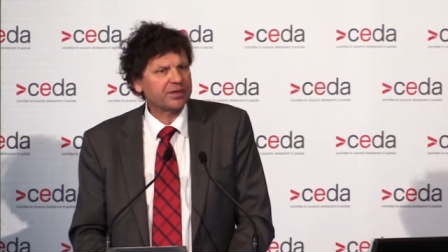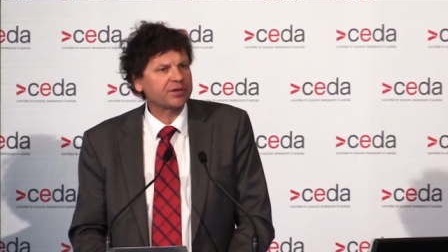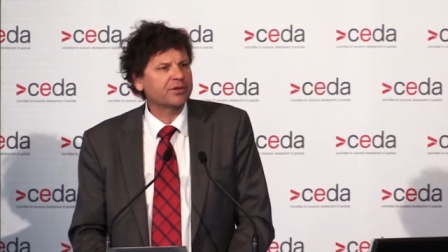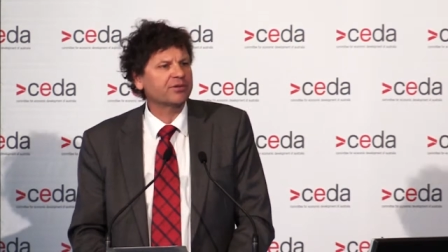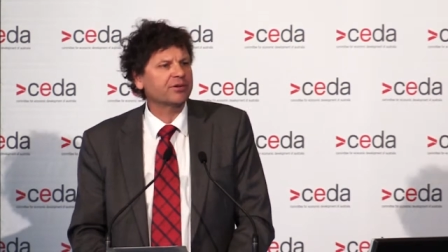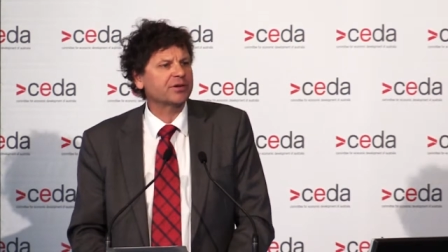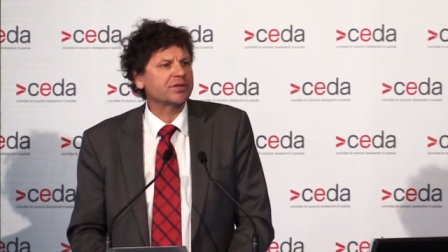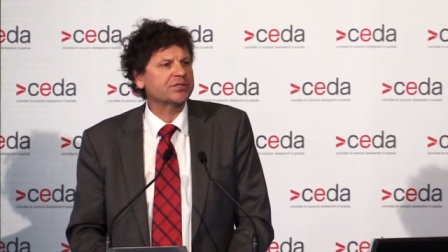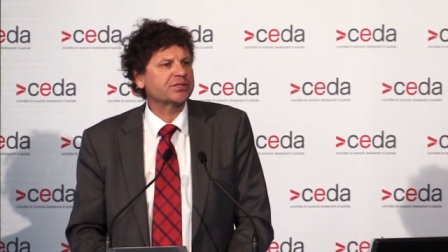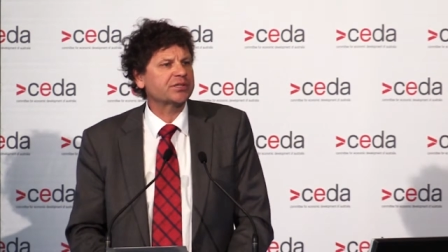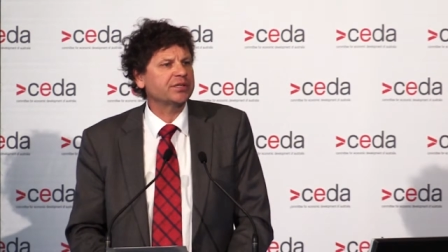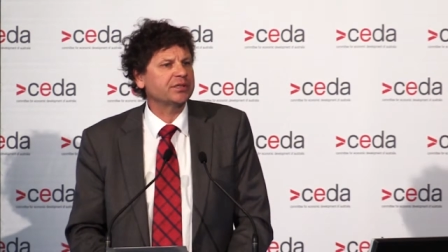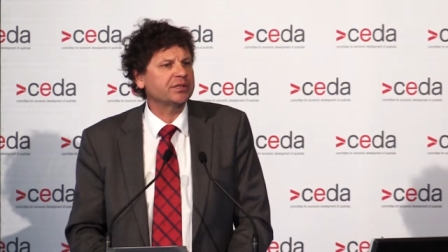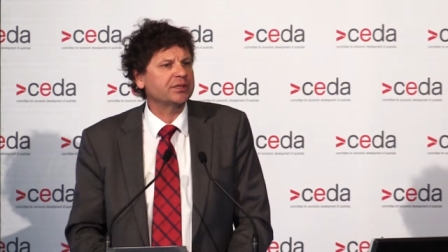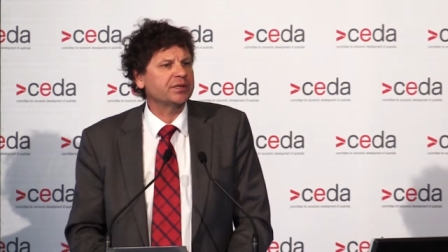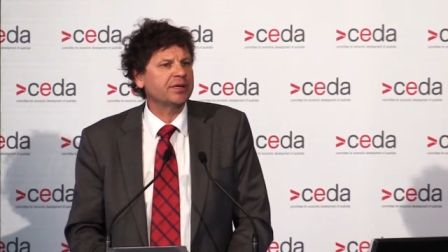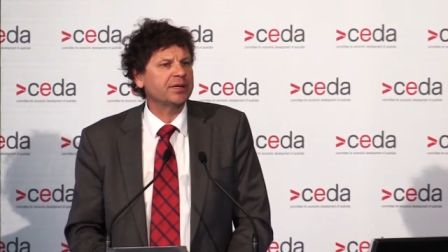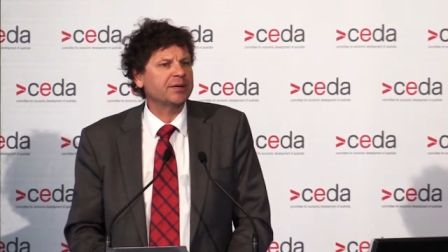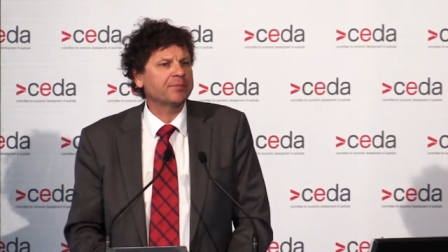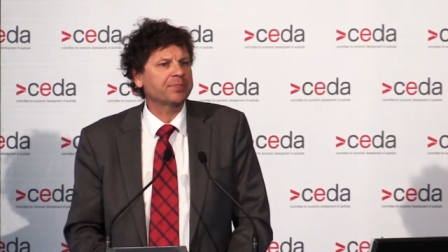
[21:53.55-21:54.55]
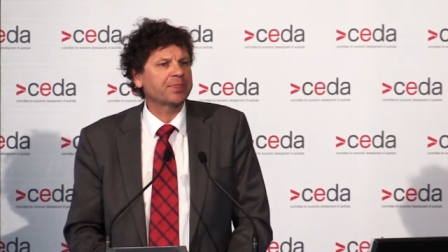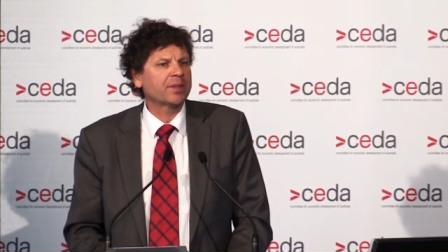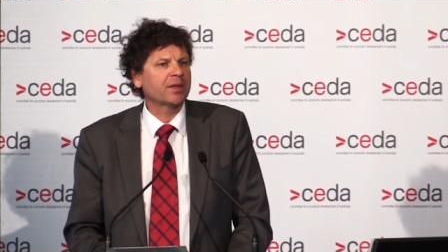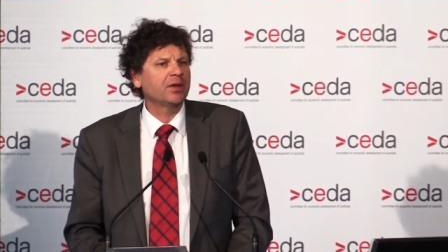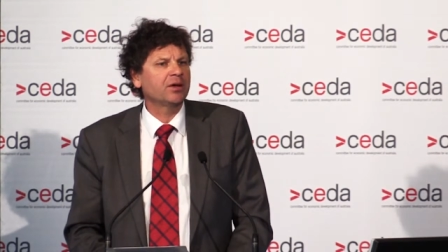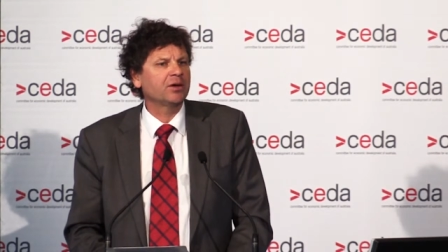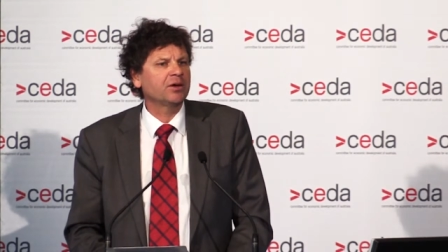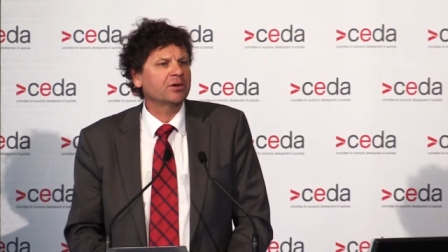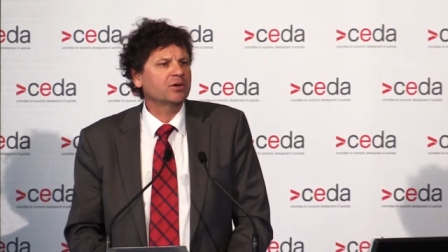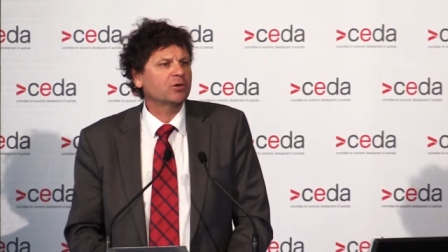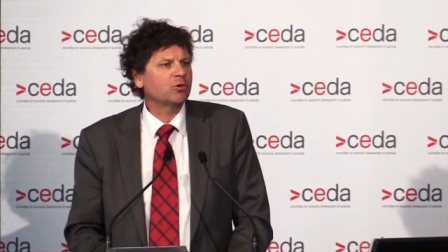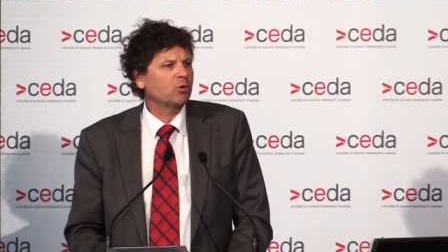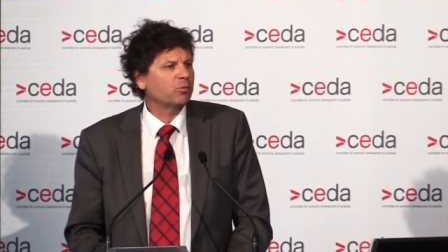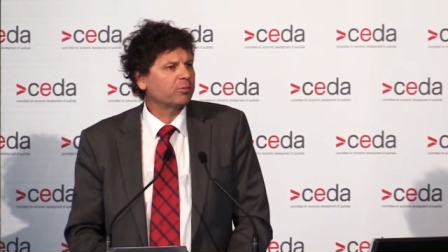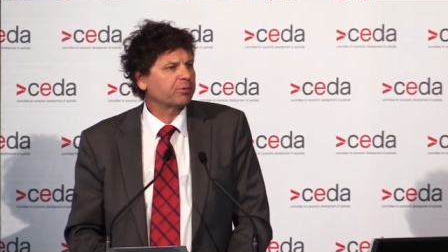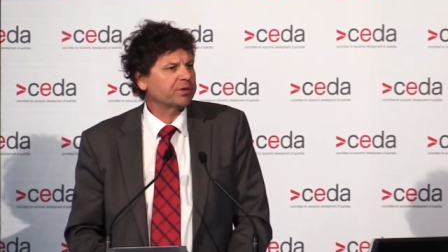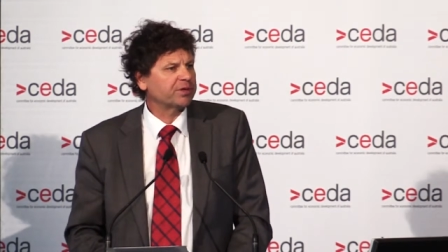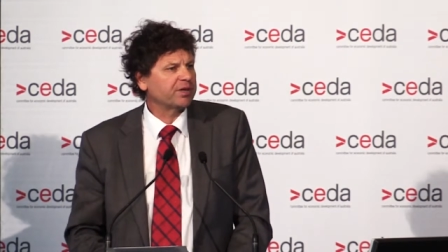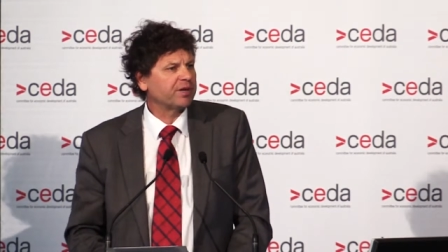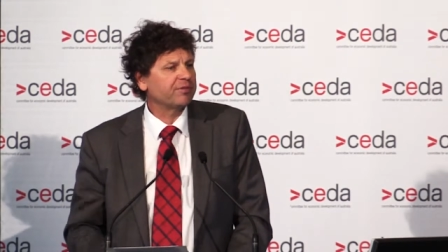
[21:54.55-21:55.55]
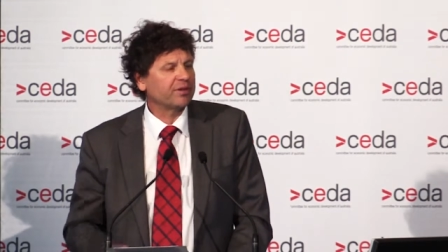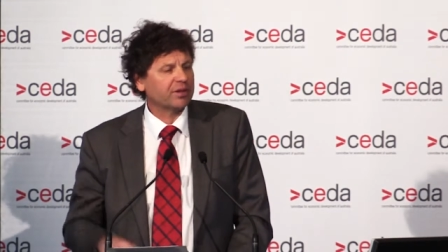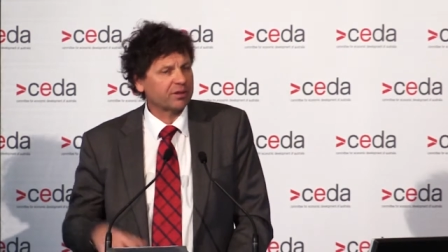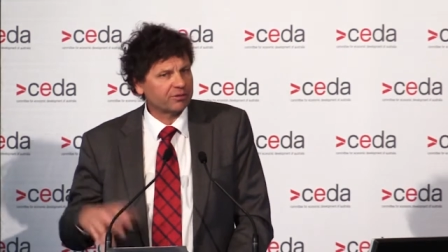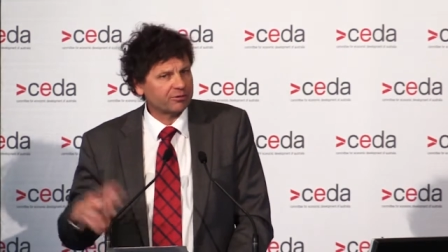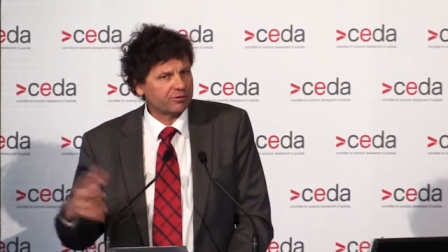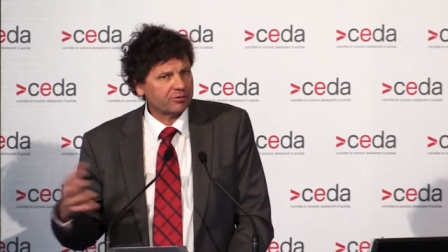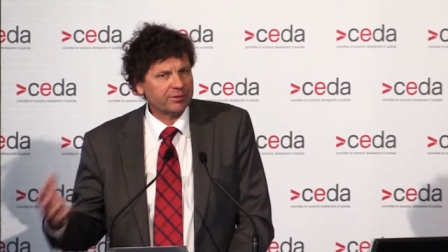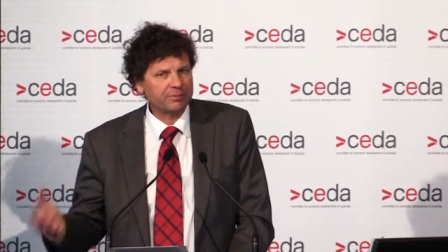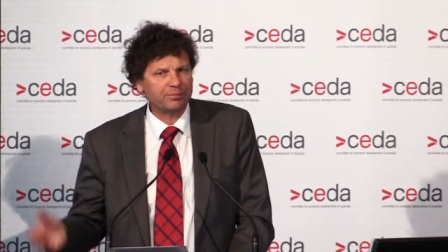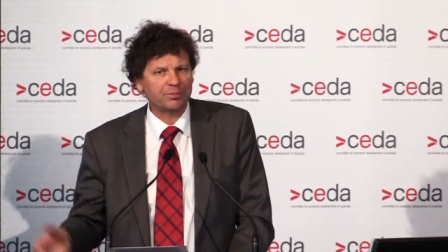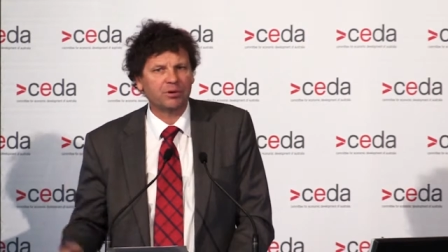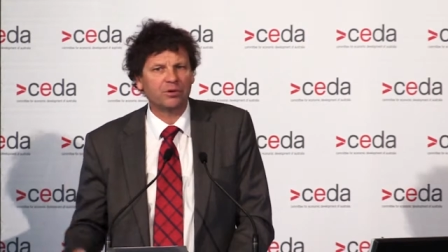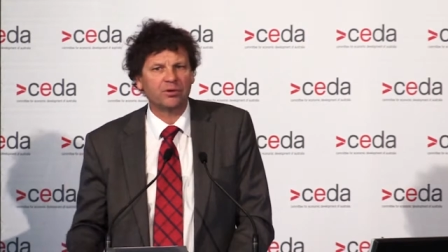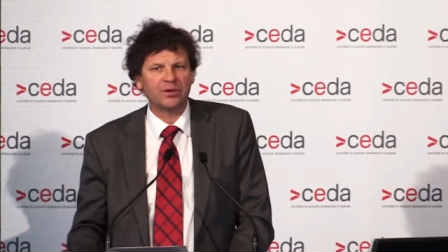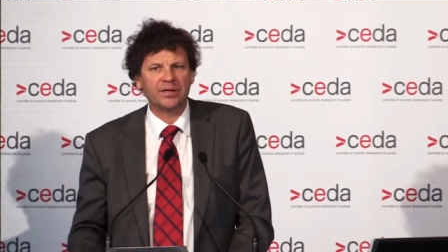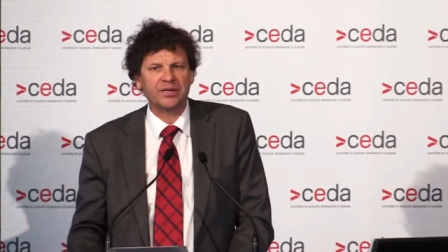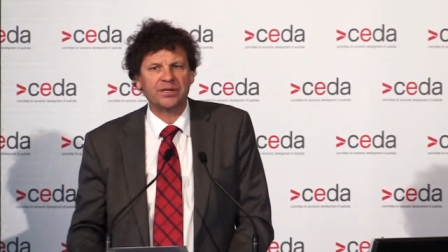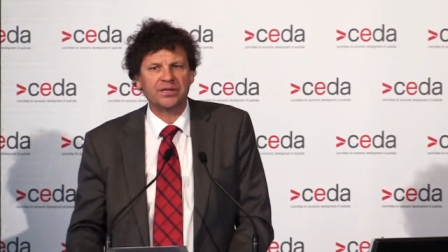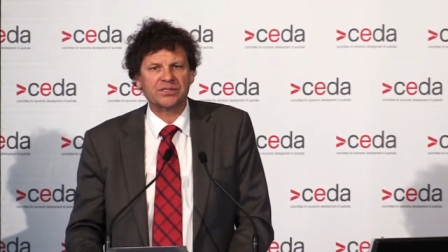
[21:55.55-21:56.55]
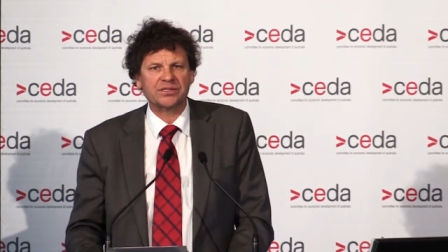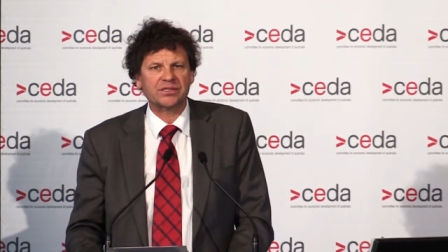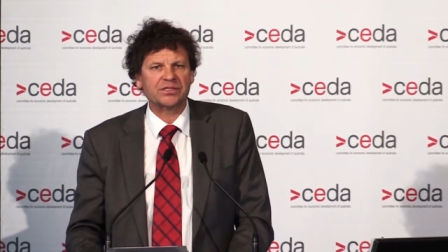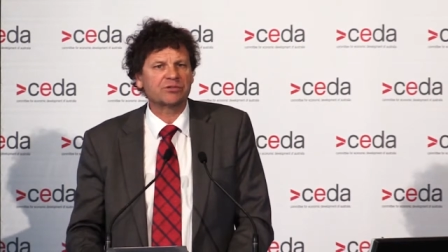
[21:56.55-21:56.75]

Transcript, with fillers: increase in corporate giving through employees.